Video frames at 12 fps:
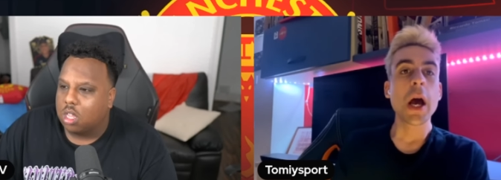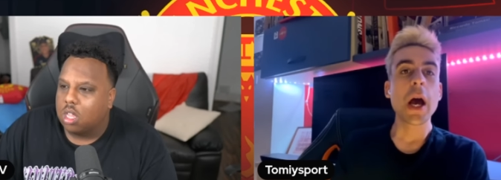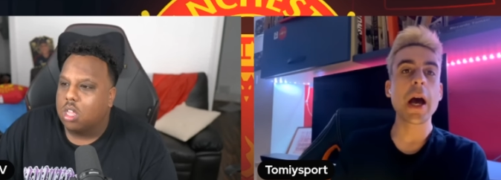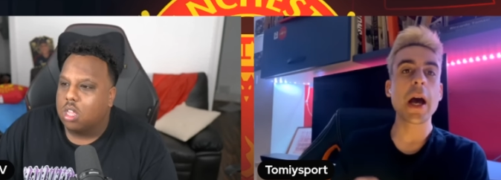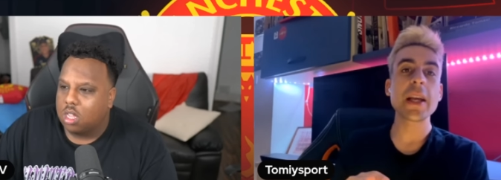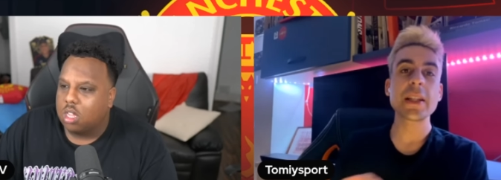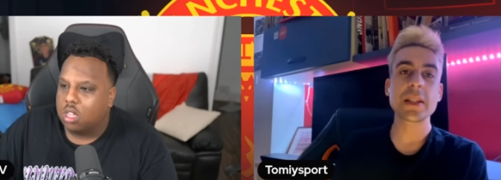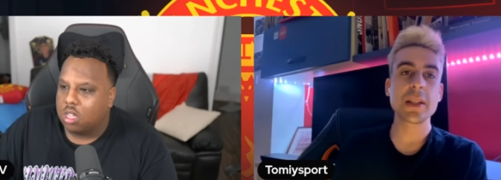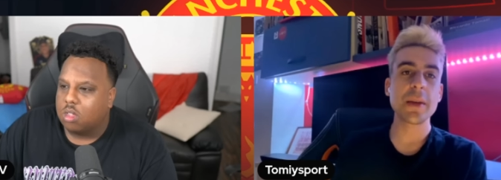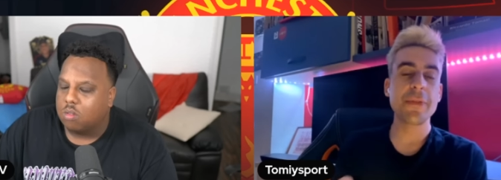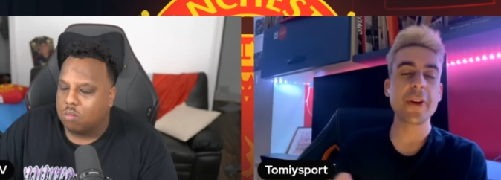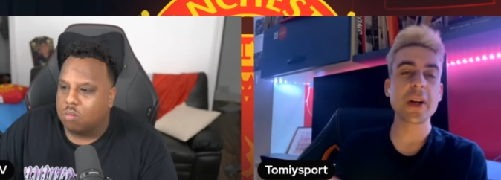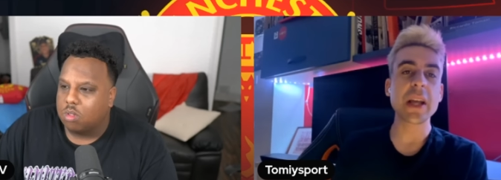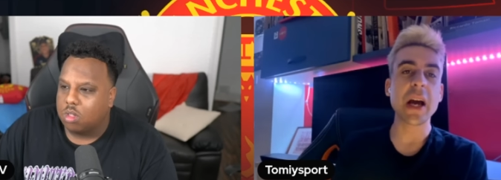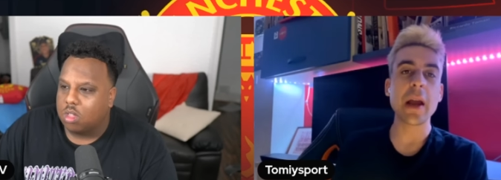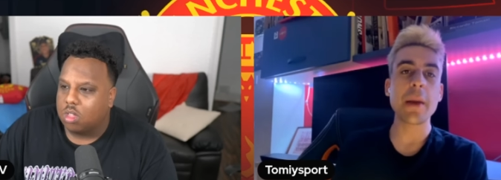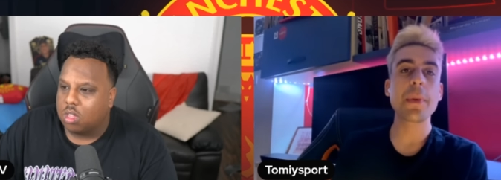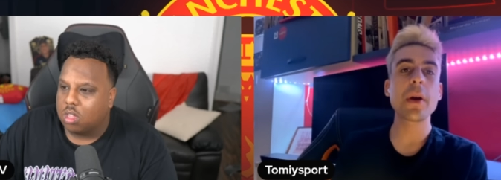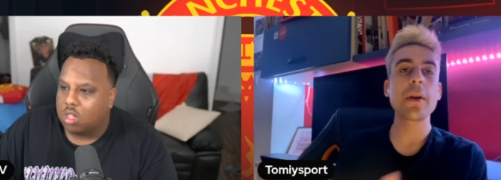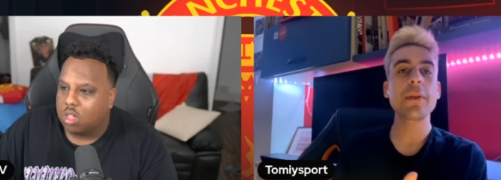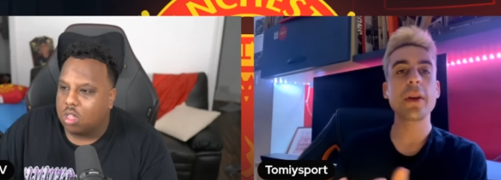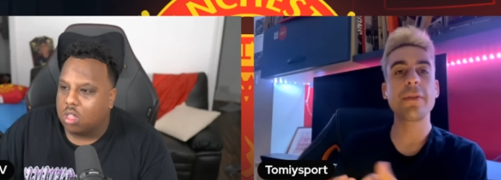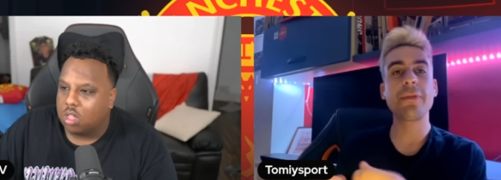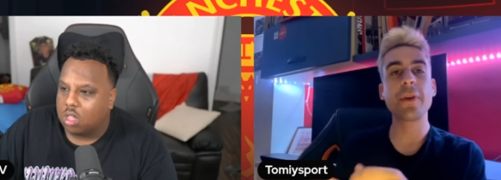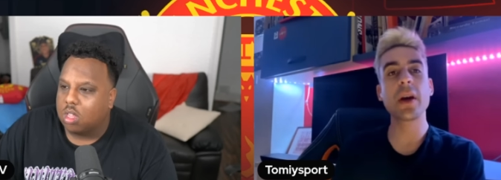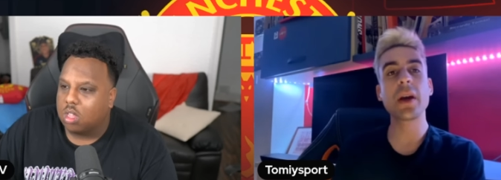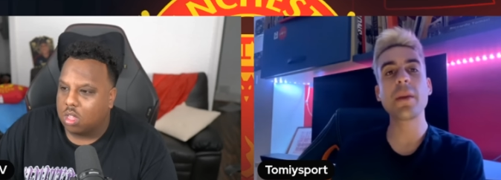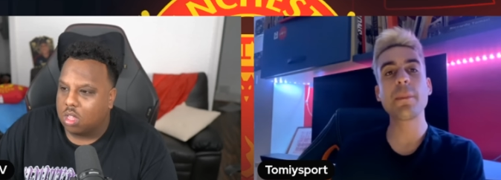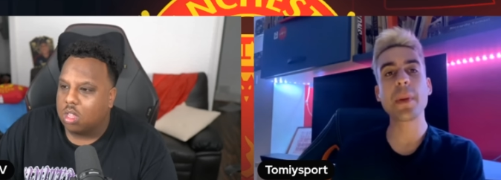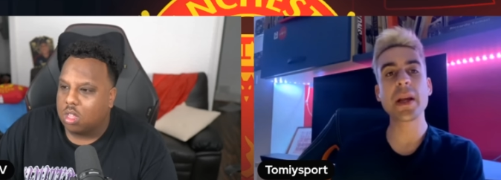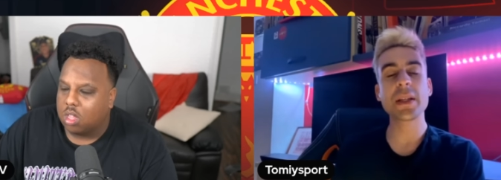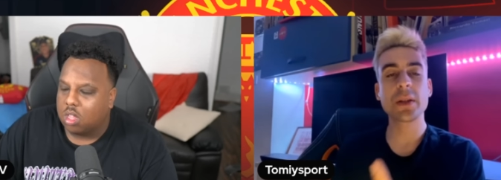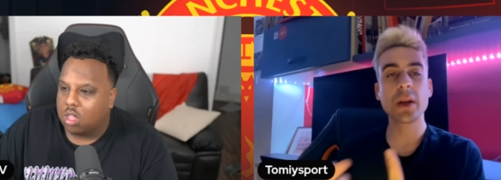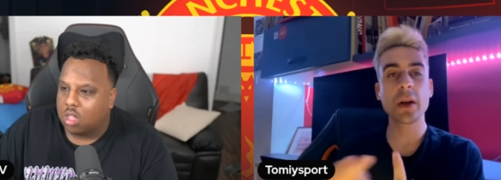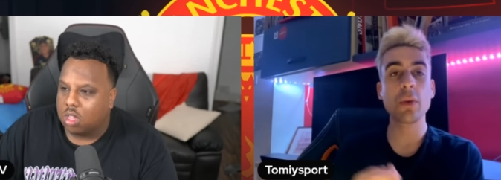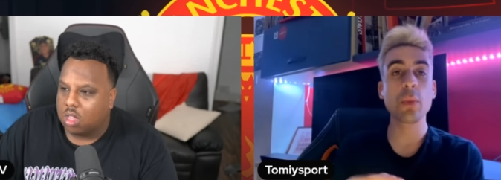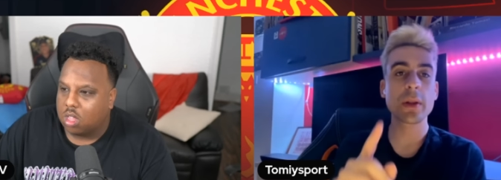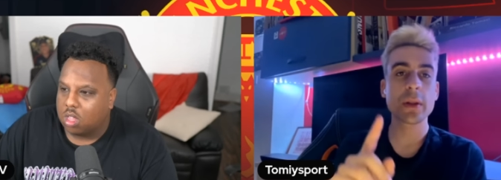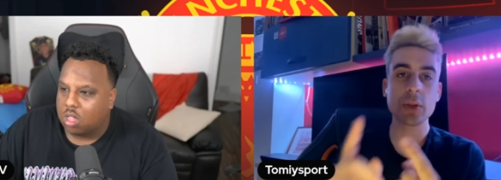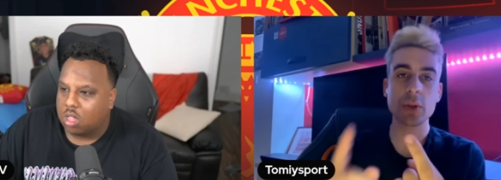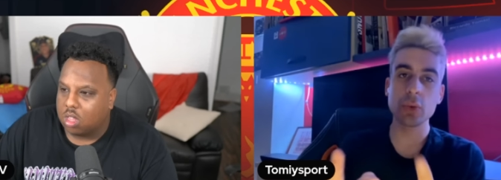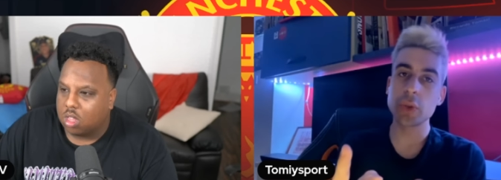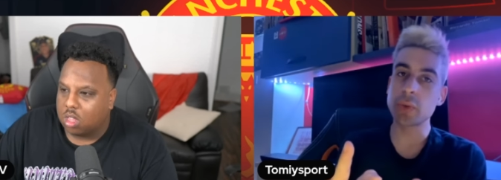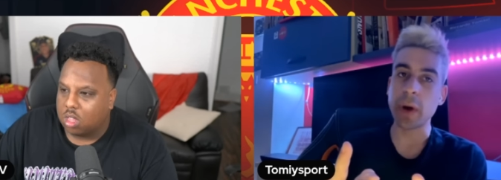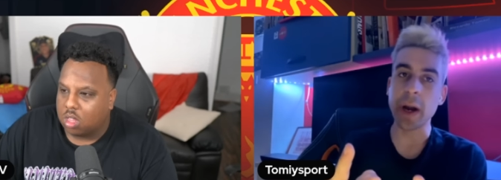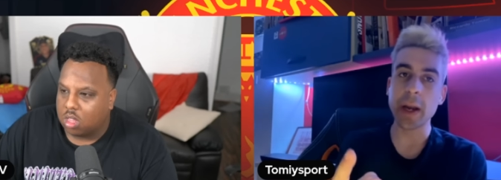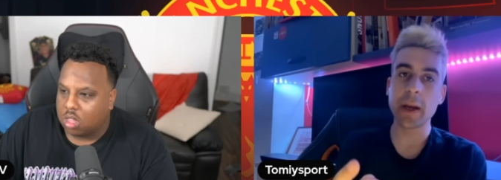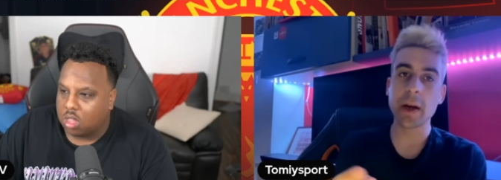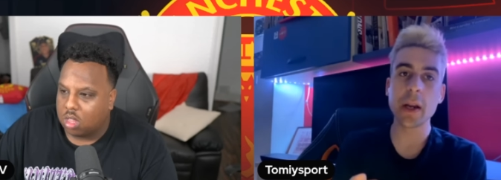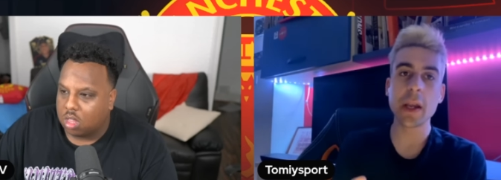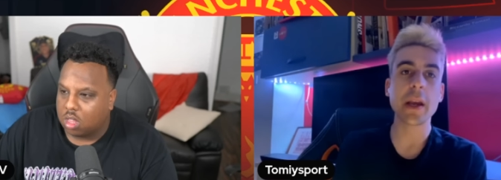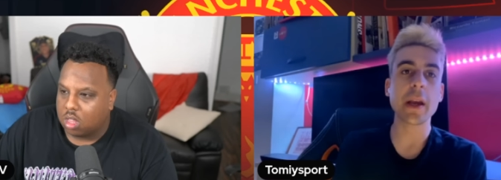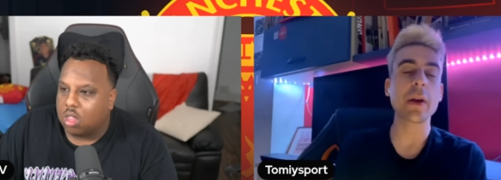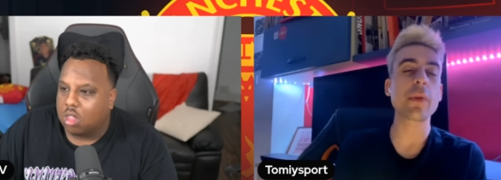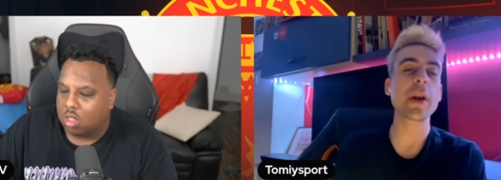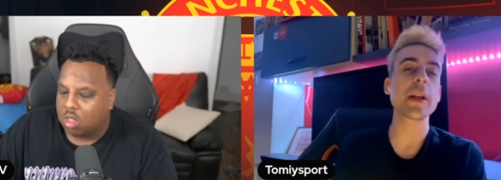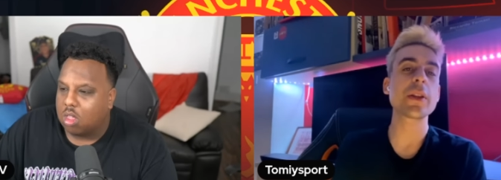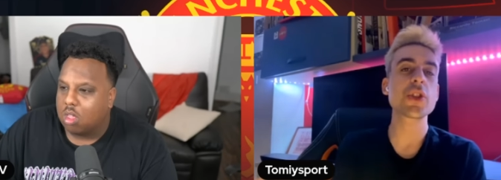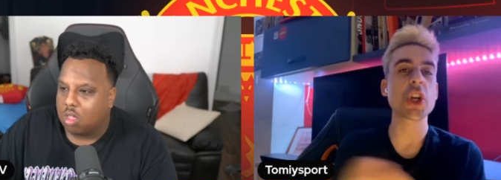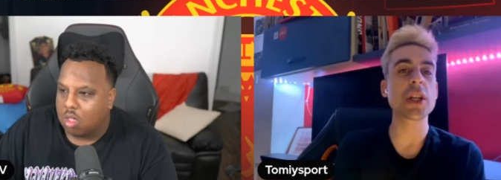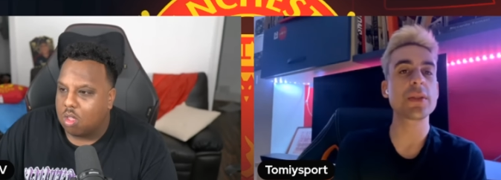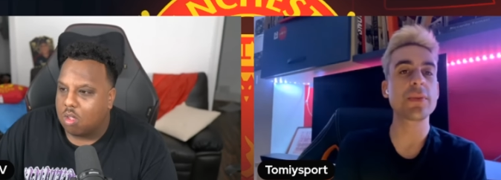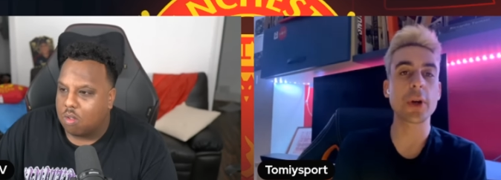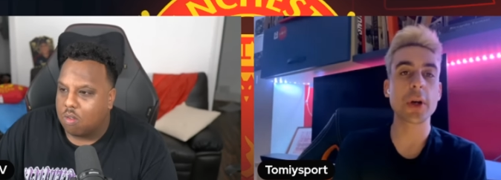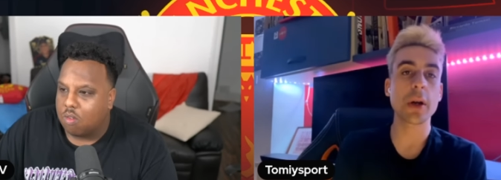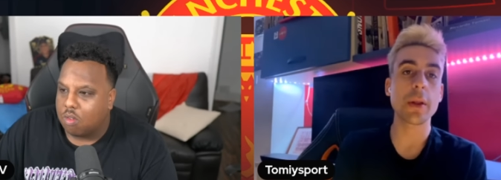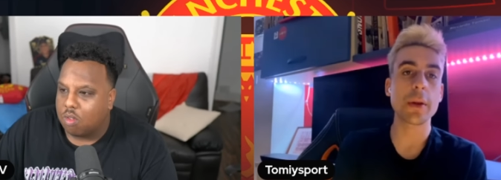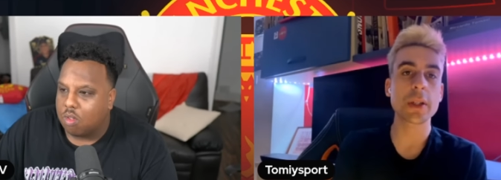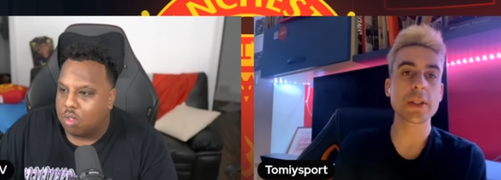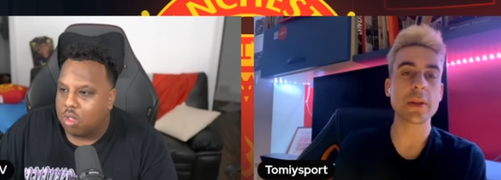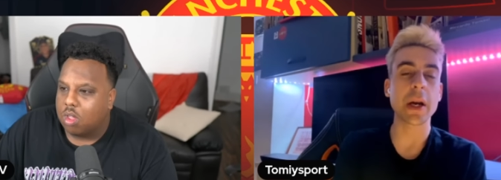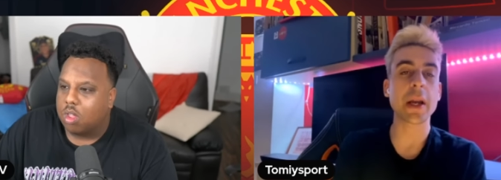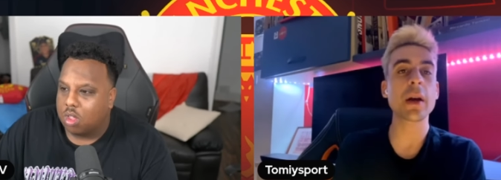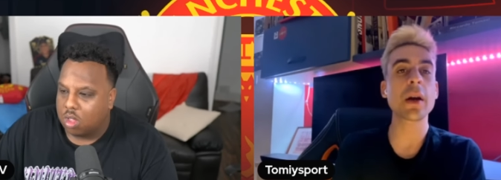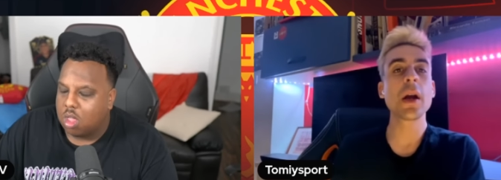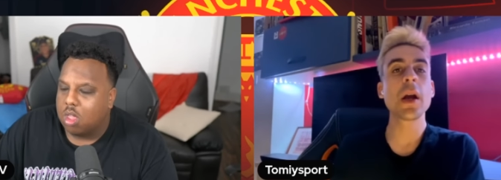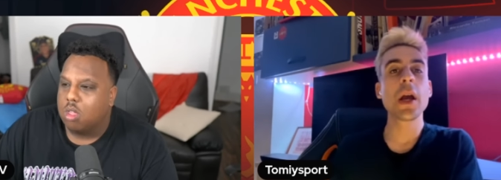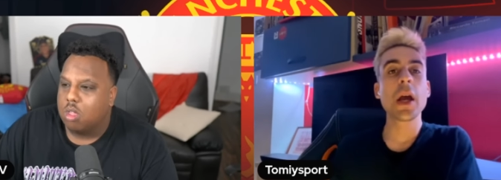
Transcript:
Speaker 1: Uh, it's mm-hmm. different type. Uh, if uh, he plays uh, with two striker, he can create chance for the other striker.